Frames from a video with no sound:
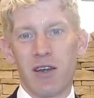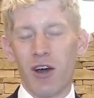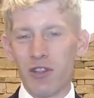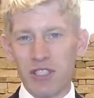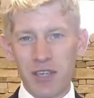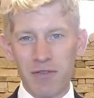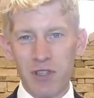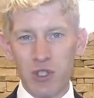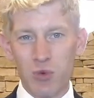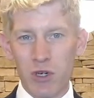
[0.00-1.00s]
All the stuff
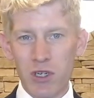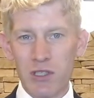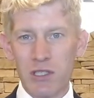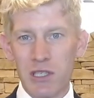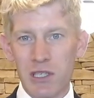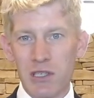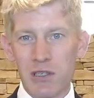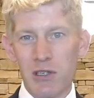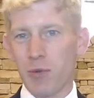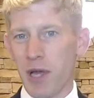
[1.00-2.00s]
in this world,
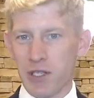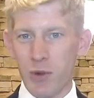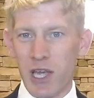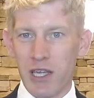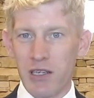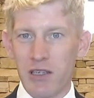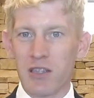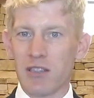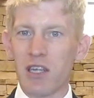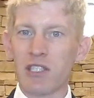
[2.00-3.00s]
it'll pass away.
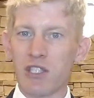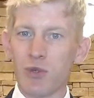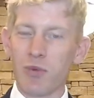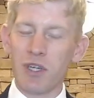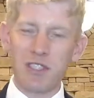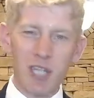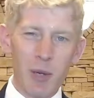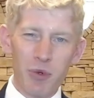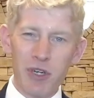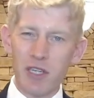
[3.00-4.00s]
It's an ice cube. It's
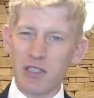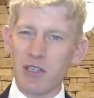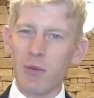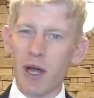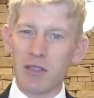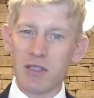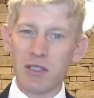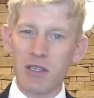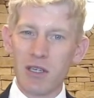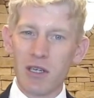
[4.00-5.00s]
temporary. It's going to melt.
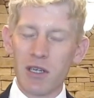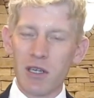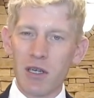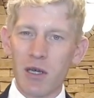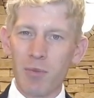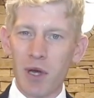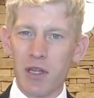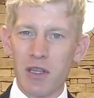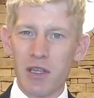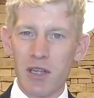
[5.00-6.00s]

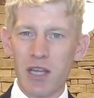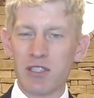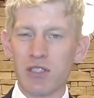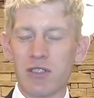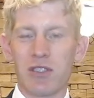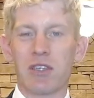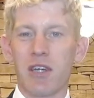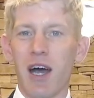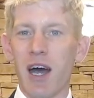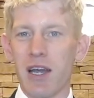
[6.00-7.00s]
But connections to
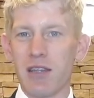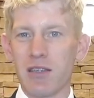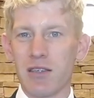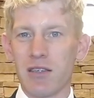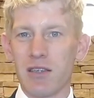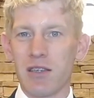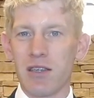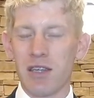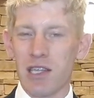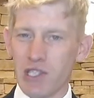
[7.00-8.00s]
God
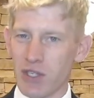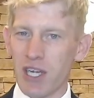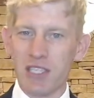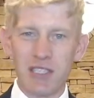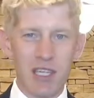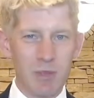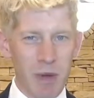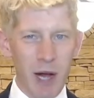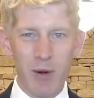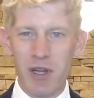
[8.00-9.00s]
God's grace, God's
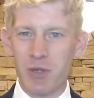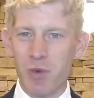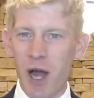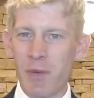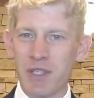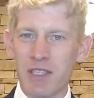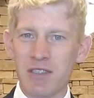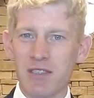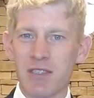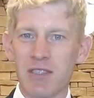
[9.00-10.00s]
power, His
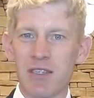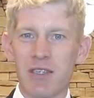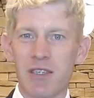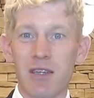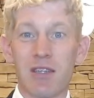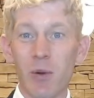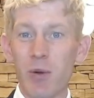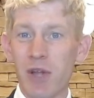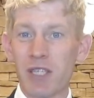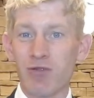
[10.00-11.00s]
promises, that
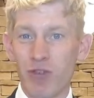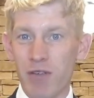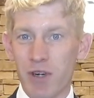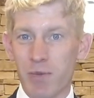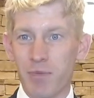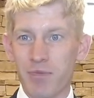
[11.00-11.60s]
will last forever.